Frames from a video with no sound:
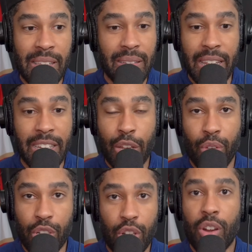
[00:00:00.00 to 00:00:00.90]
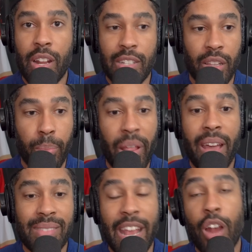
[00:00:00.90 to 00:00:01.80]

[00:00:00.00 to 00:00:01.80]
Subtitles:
He didn't return until the playoffs.